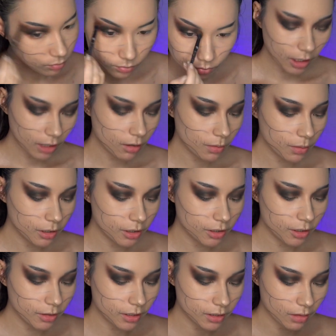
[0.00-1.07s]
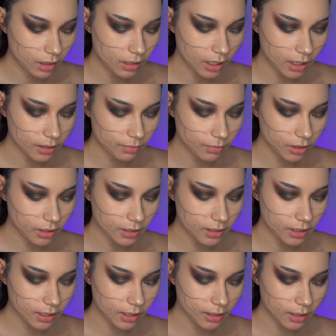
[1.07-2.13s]
What I'm going to do is I'm going to take some
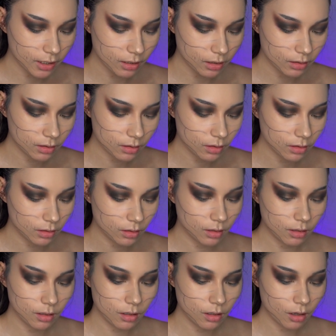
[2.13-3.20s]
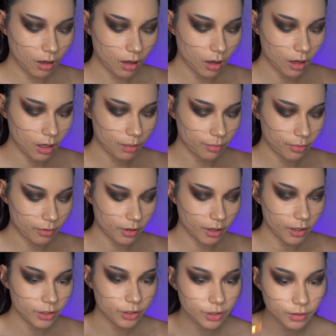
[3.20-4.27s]
concealer on a
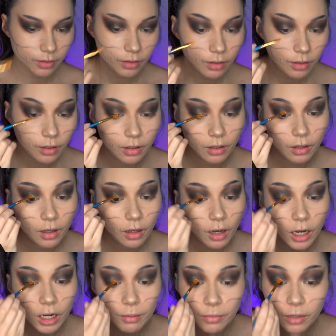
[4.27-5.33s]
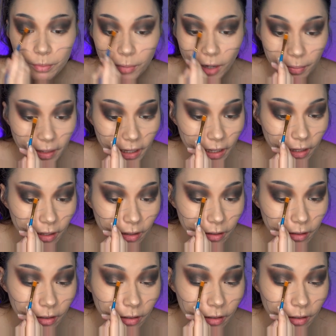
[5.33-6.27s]
brush and I'm going to pop it here.